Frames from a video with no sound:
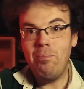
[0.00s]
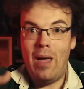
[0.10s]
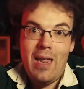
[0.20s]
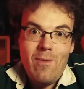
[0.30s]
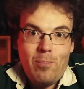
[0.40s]

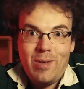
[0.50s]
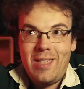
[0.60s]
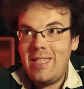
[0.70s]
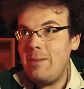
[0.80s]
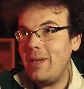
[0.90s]
I even
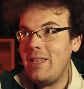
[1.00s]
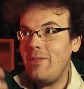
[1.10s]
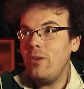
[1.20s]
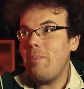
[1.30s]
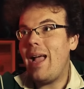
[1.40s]
predicted he might
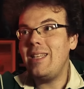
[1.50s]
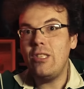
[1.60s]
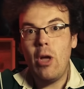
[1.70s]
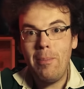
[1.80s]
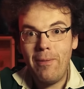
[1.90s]
even bag a
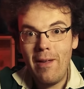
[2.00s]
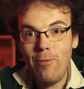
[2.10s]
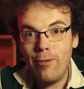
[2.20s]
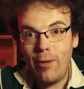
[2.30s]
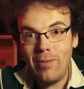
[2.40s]
top five
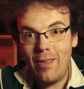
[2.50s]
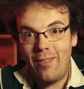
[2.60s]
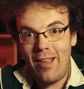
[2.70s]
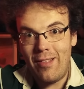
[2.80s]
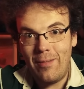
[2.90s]
result this
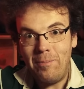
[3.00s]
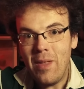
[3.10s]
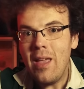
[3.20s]
season.